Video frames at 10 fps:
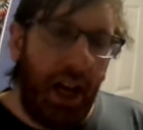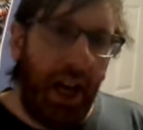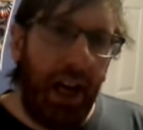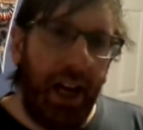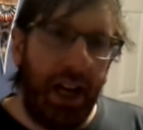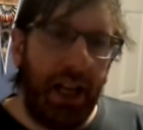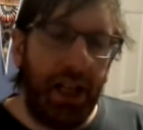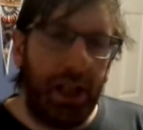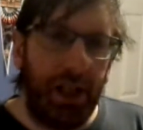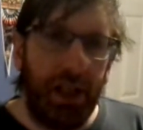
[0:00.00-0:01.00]

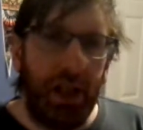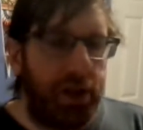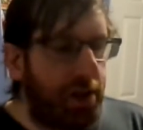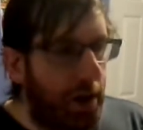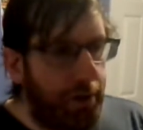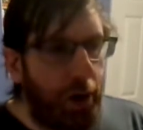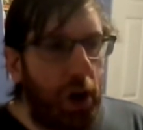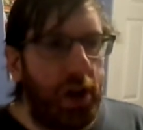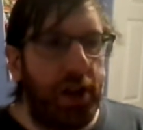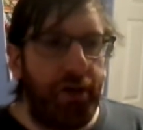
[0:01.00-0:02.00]
and so
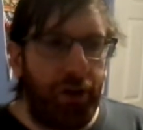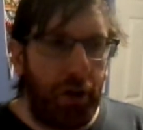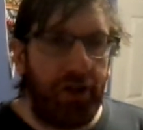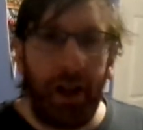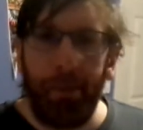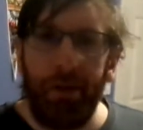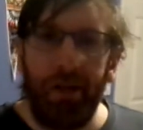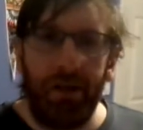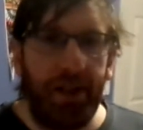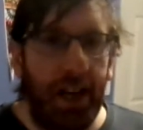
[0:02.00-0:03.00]
far the first
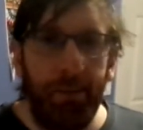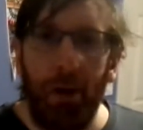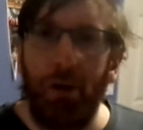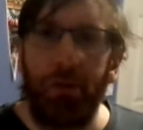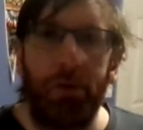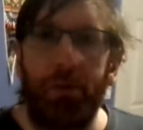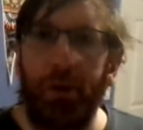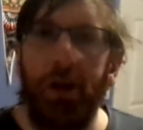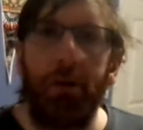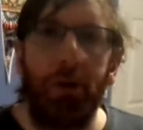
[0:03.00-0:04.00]
episode of Shadow and Bone was
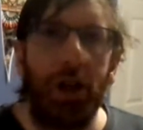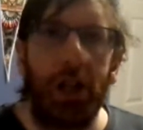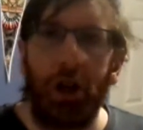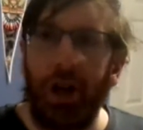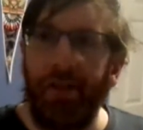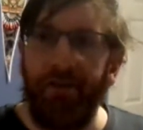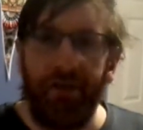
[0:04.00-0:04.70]
really really good,